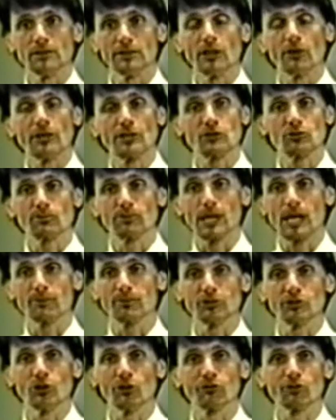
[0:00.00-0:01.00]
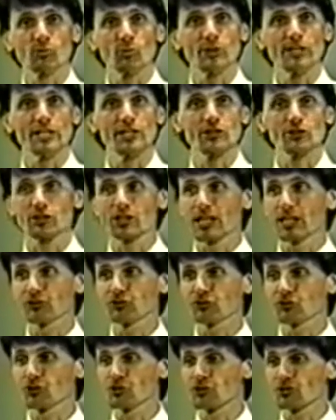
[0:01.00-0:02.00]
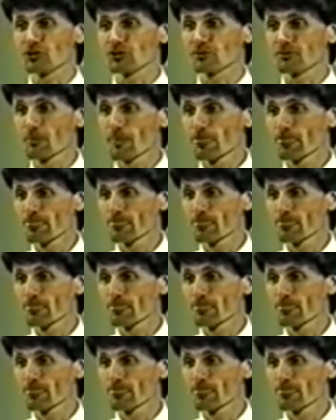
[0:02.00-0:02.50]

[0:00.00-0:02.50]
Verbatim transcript: Now, as you probably know from reading your Constitution,